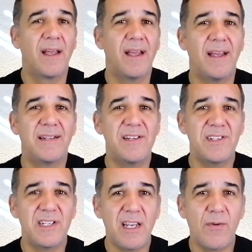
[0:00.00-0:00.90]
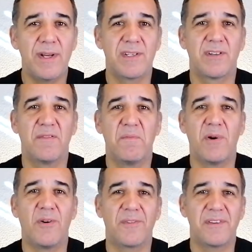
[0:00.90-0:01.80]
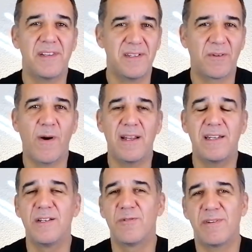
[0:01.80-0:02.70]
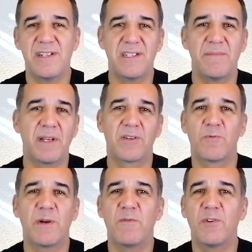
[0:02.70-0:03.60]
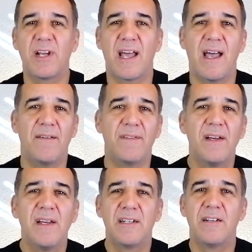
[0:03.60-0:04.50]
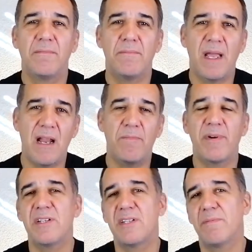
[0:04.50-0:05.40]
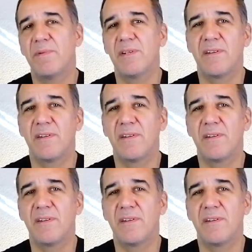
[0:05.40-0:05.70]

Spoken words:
this sequence of months is quite interesting because we would have the male principle,